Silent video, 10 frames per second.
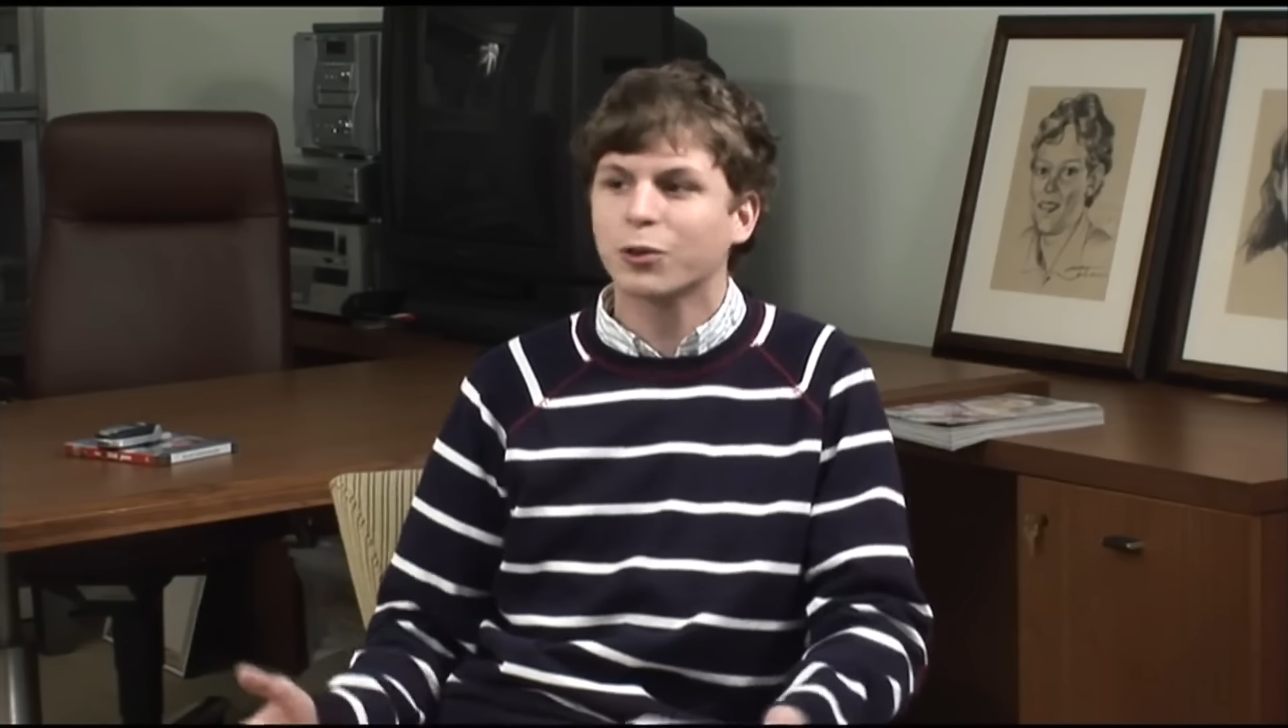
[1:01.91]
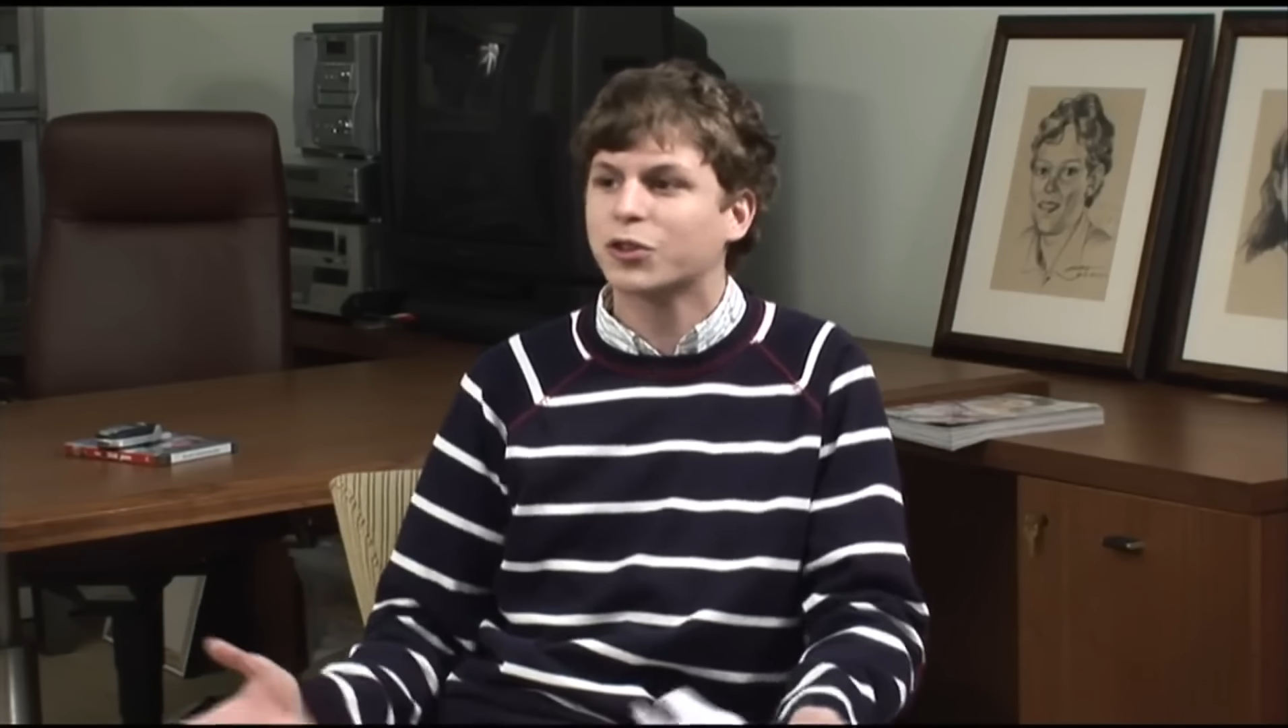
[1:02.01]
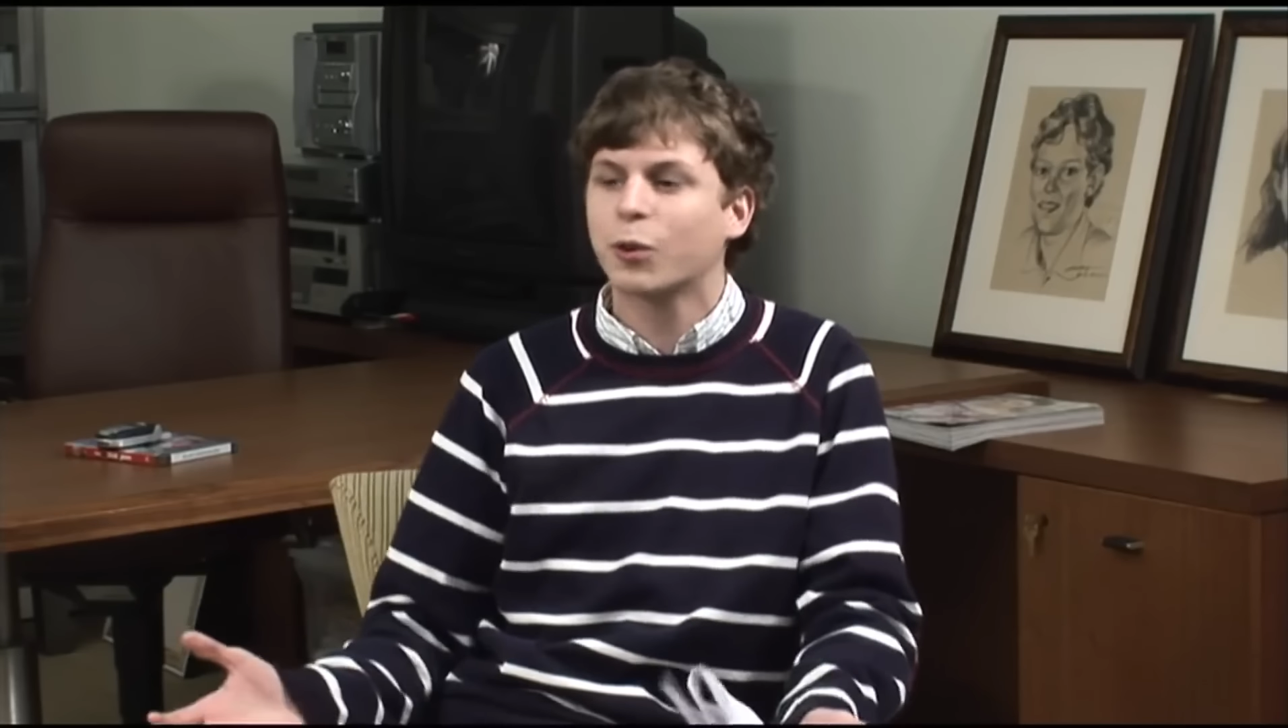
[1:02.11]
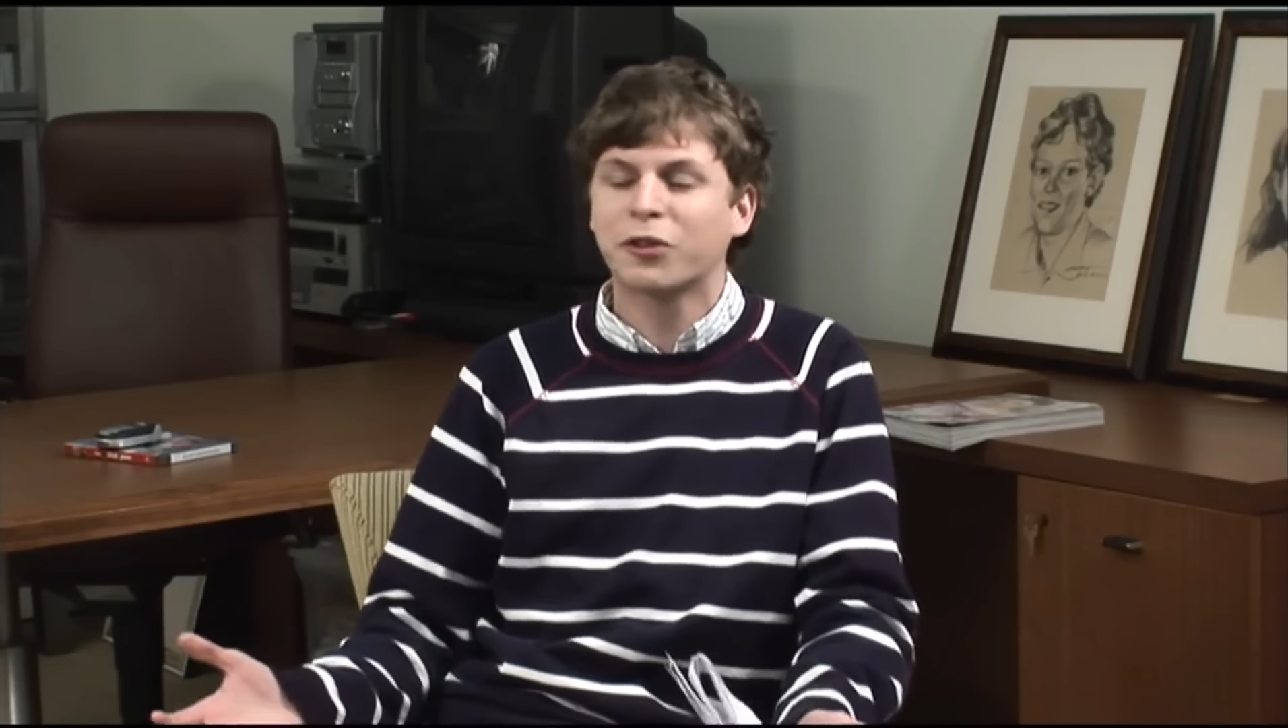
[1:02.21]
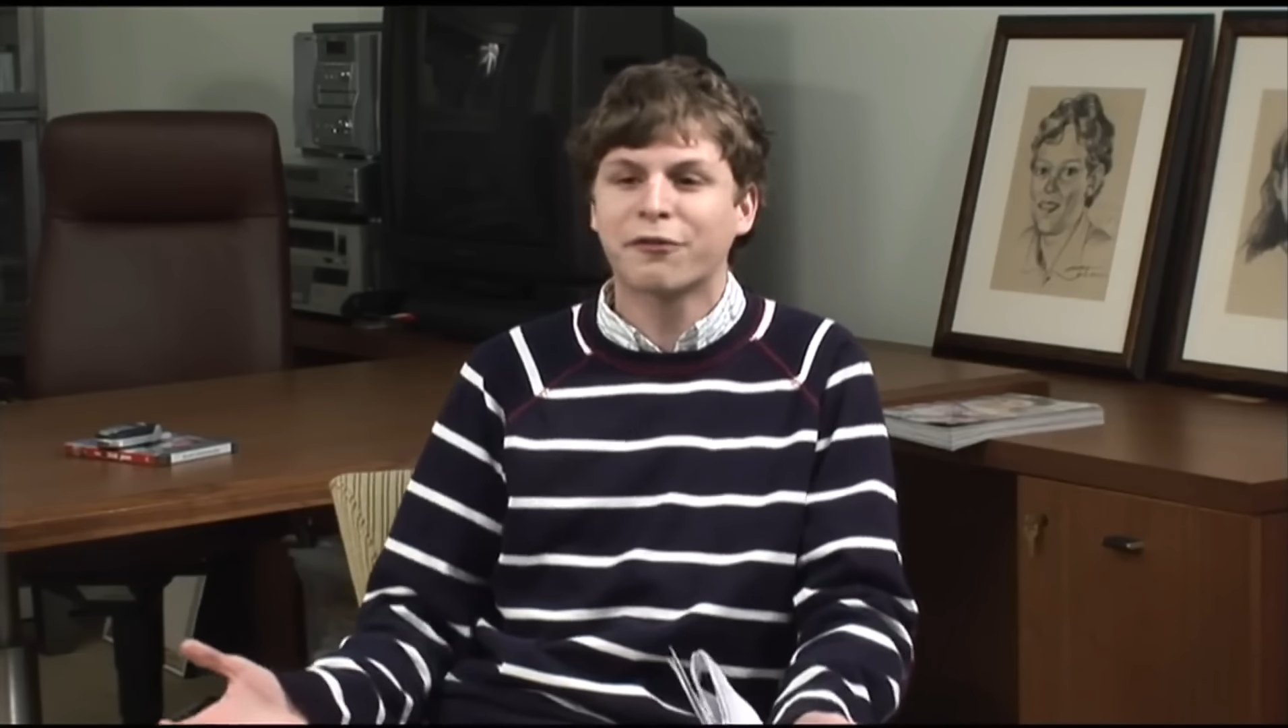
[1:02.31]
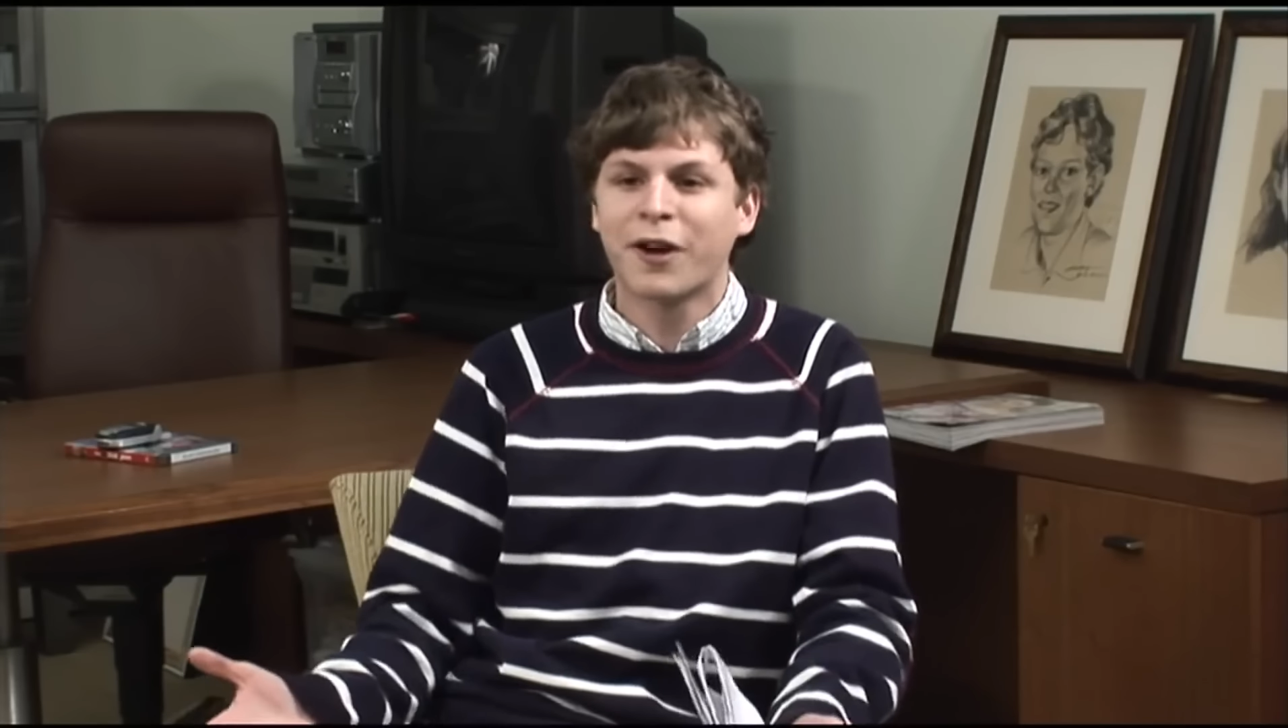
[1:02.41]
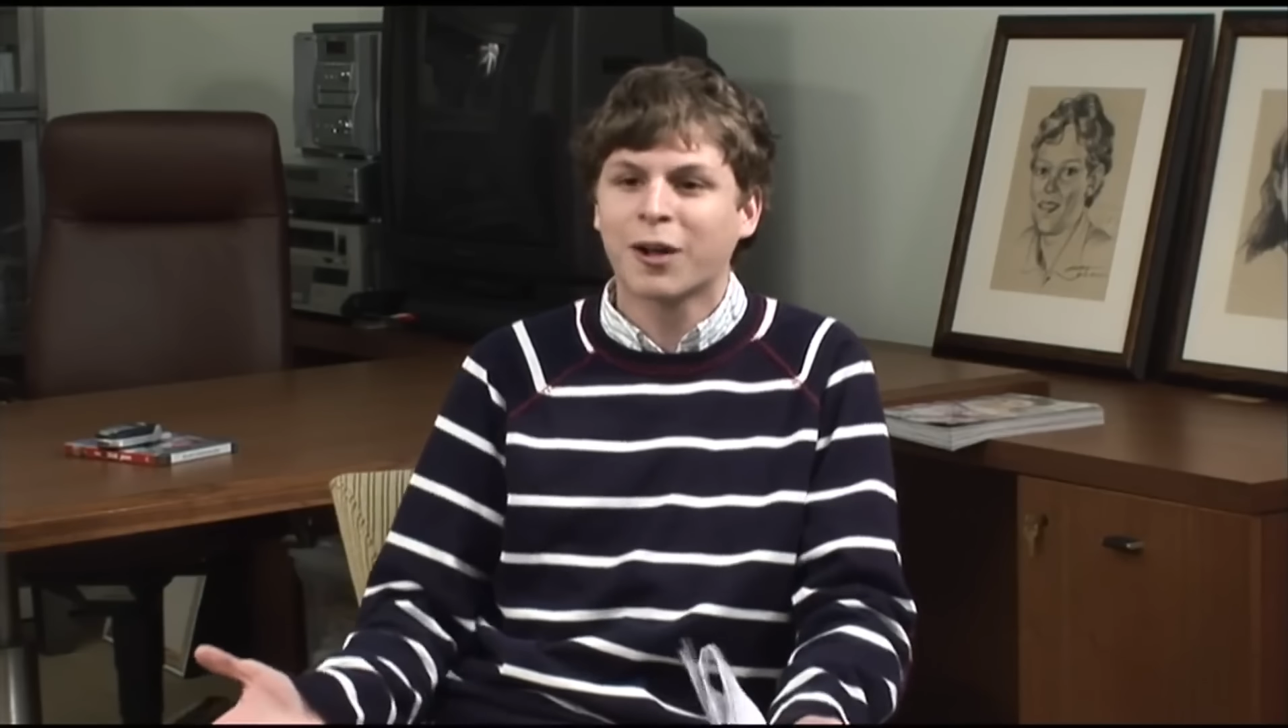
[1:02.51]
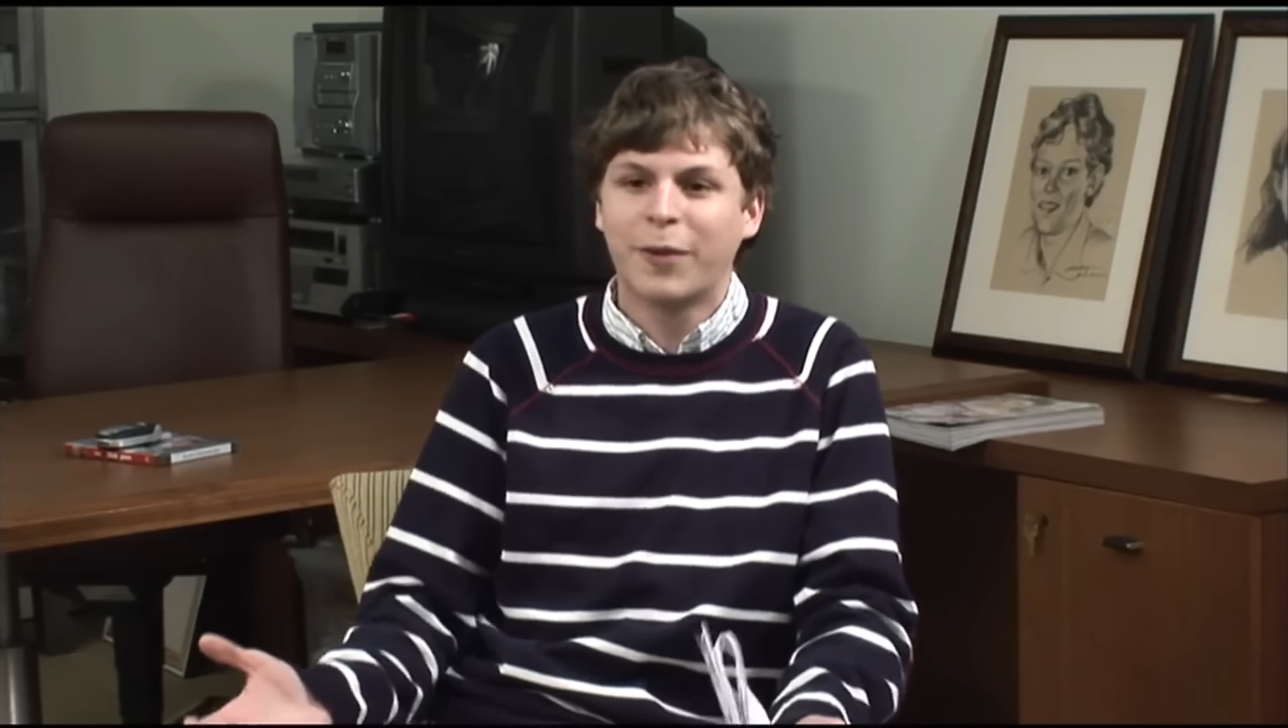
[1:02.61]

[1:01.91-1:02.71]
So what the fuck,